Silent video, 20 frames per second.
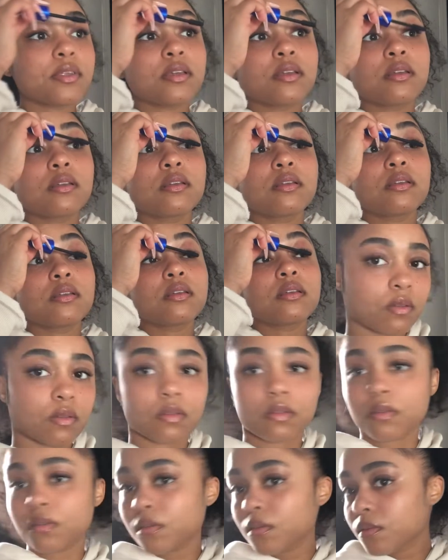
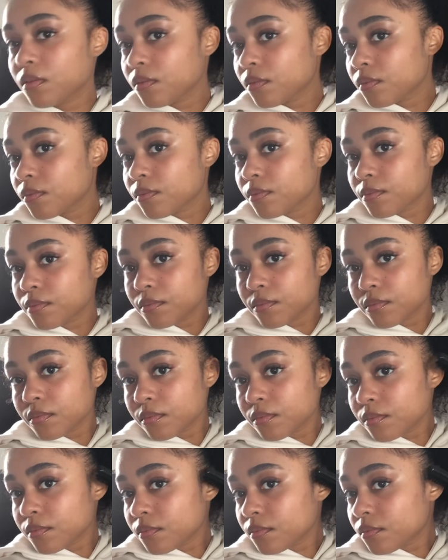
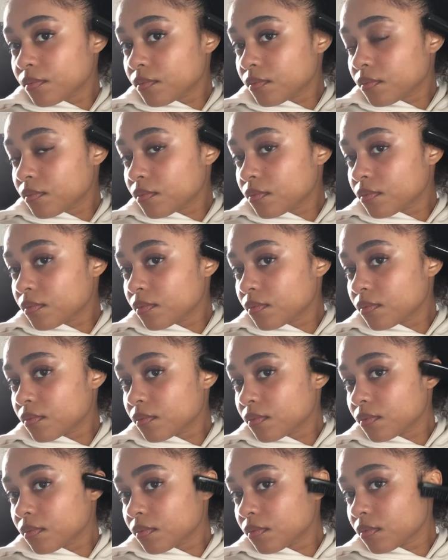
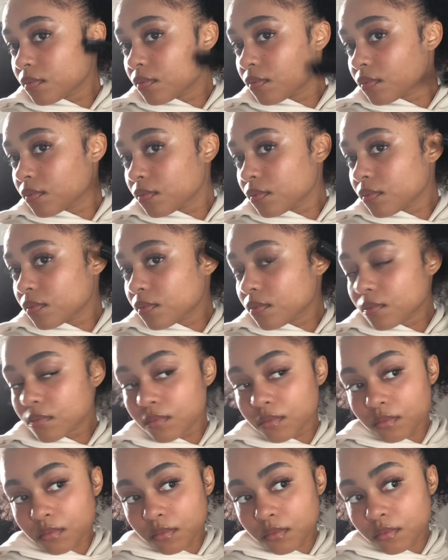
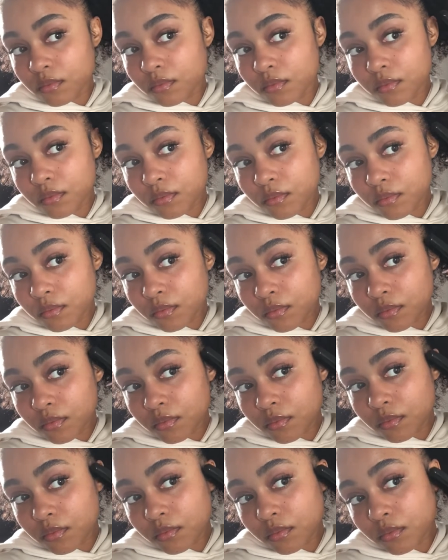
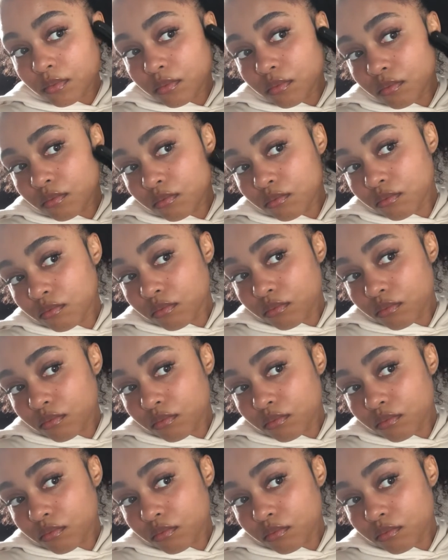(silence)